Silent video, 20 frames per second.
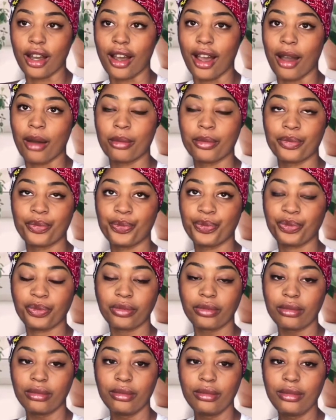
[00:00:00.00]
I'm
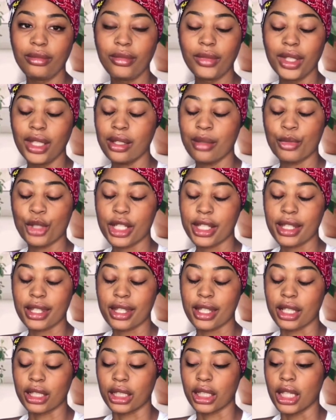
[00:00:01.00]
just
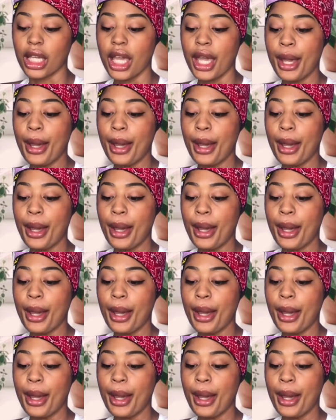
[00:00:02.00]
silly.